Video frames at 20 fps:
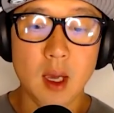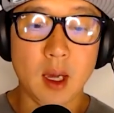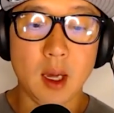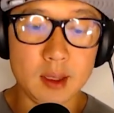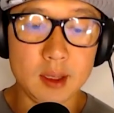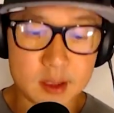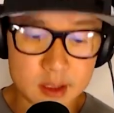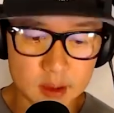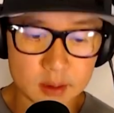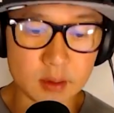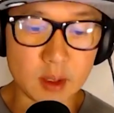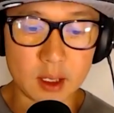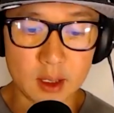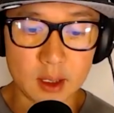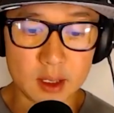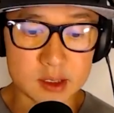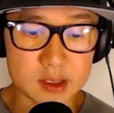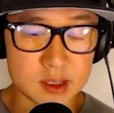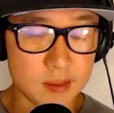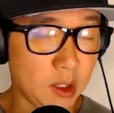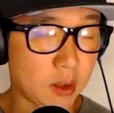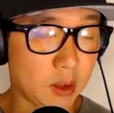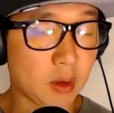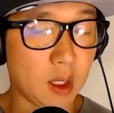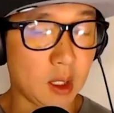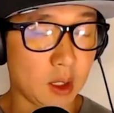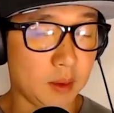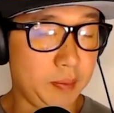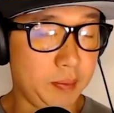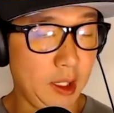I did recognize that my
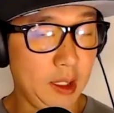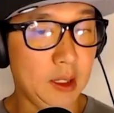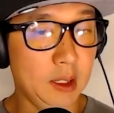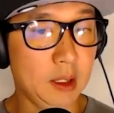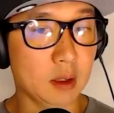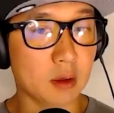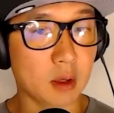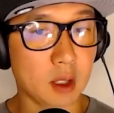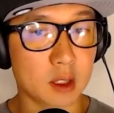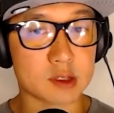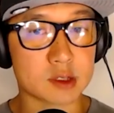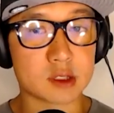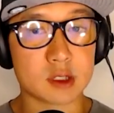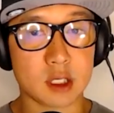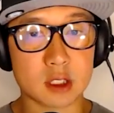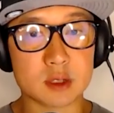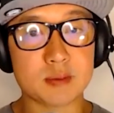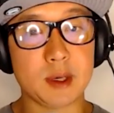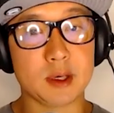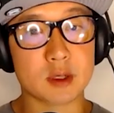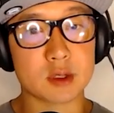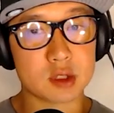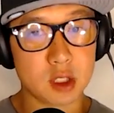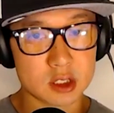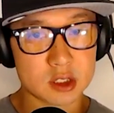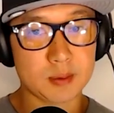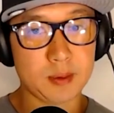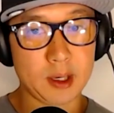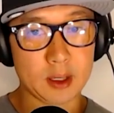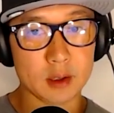chronic pain and chronic
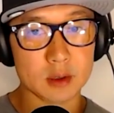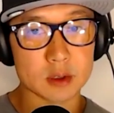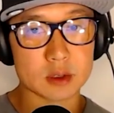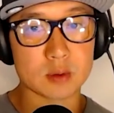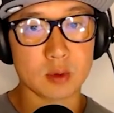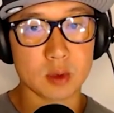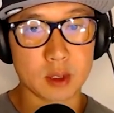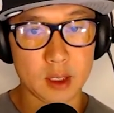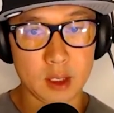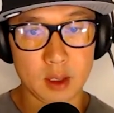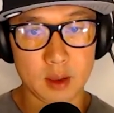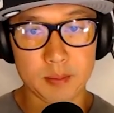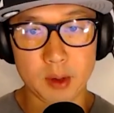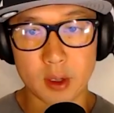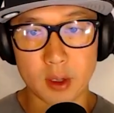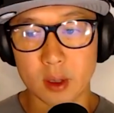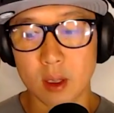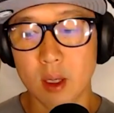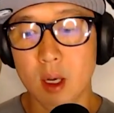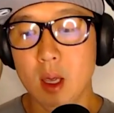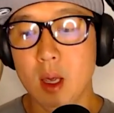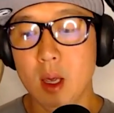chest patterns were getting better.